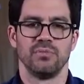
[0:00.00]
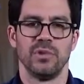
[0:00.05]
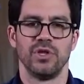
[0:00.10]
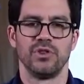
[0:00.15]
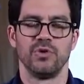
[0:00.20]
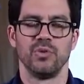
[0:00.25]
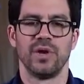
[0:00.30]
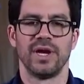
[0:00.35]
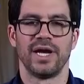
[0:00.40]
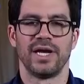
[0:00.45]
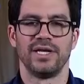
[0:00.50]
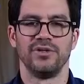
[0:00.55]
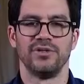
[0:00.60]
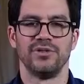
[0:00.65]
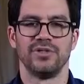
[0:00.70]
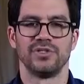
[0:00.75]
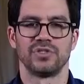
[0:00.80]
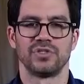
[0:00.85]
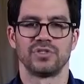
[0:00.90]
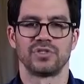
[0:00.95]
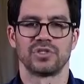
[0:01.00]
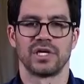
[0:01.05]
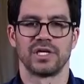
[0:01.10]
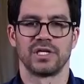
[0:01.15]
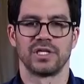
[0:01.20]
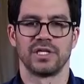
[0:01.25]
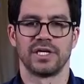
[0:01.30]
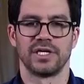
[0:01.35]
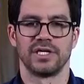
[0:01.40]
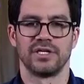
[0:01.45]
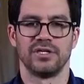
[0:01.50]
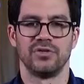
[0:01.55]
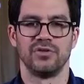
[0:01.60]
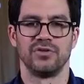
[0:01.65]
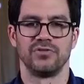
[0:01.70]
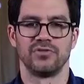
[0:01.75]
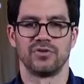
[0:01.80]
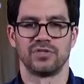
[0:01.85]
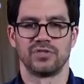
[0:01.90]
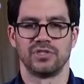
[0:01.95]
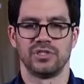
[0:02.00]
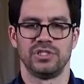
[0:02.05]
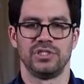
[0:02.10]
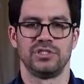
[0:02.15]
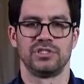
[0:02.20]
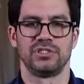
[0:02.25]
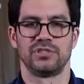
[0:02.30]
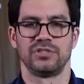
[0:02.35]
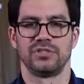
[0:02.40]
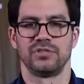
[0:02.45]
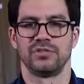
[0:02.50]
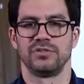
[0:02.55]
But the way I do this is kind of like universities